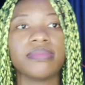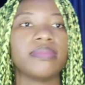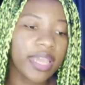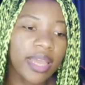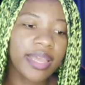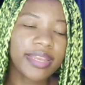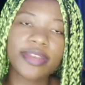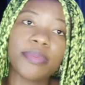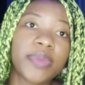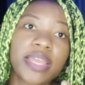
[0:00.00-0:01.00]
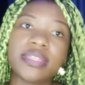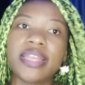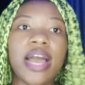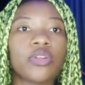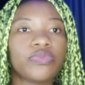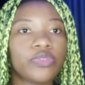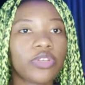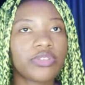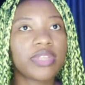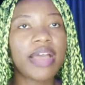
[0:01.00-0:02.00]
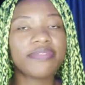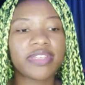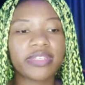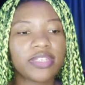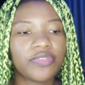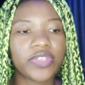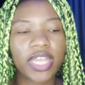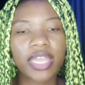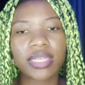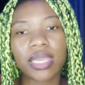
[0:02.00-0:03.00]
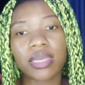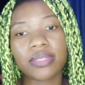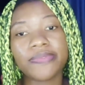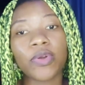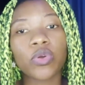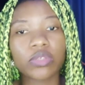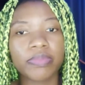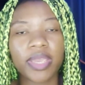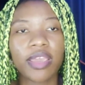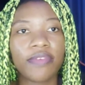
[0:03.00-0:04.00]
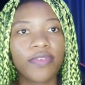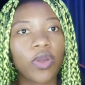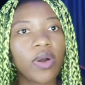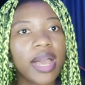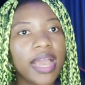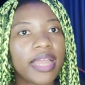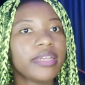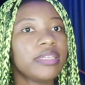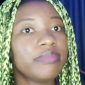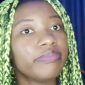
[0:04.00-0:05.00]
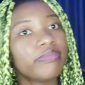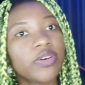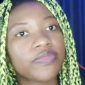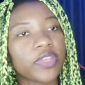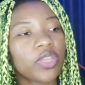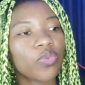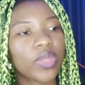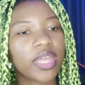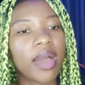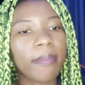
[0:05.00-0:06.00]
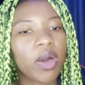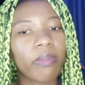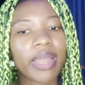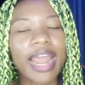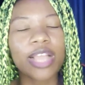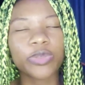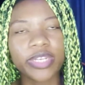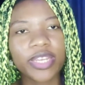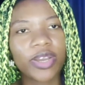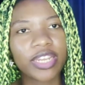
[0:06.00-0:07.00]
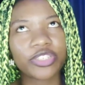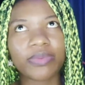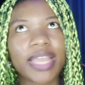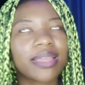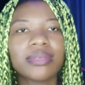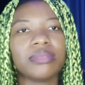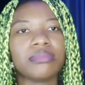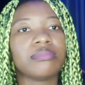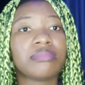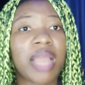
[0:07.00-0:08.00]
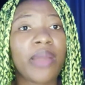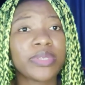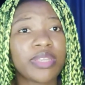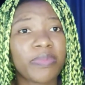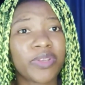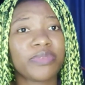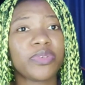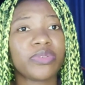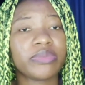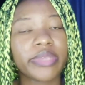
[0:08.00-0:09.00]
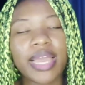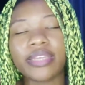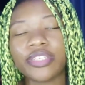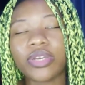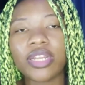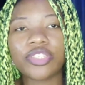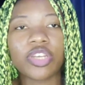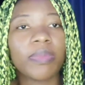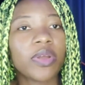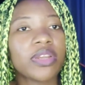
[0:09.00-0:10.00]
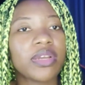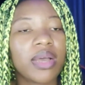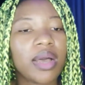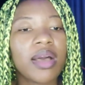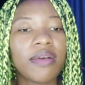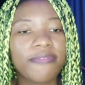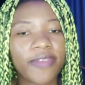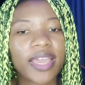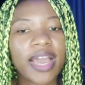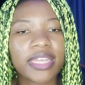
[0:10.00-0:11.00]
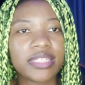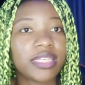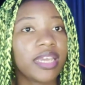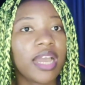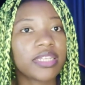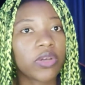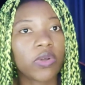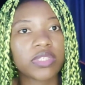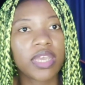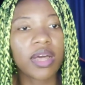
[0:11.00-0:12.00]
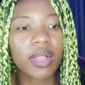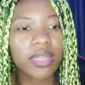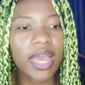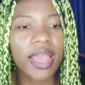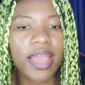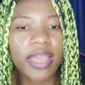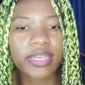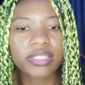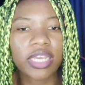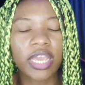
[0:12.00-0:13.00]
Leah ended up getting out just after serving 8 years for good behavior and moved in with her mom and actually got a job. Like, how is that possible? Yeah, she got a job under a fake ID at the hotel, and